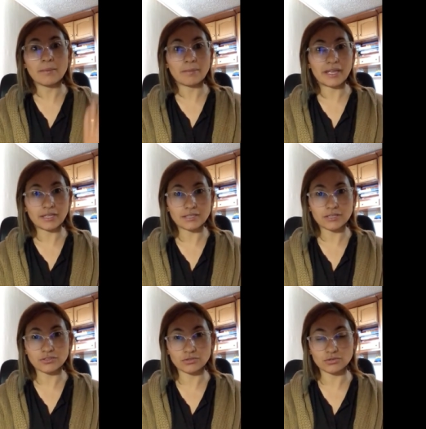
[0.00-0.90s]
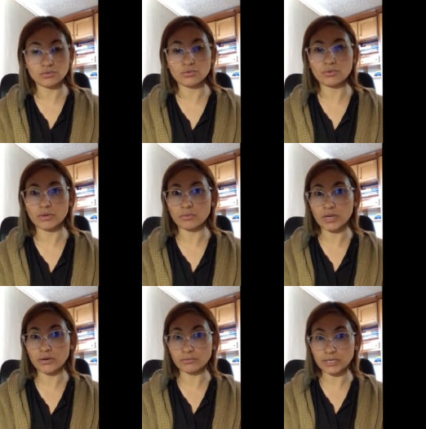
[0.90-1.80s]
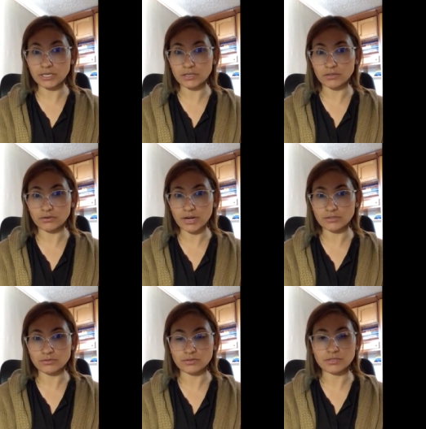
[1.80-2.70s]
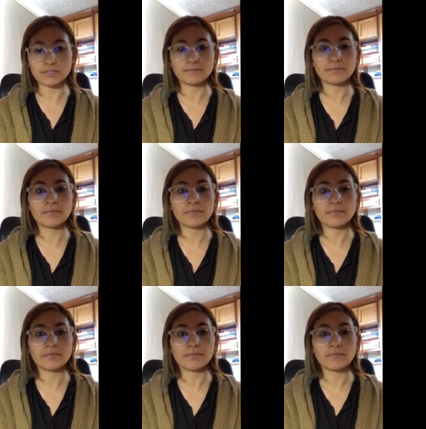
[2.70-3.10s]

pay attention to when we are reading your answers.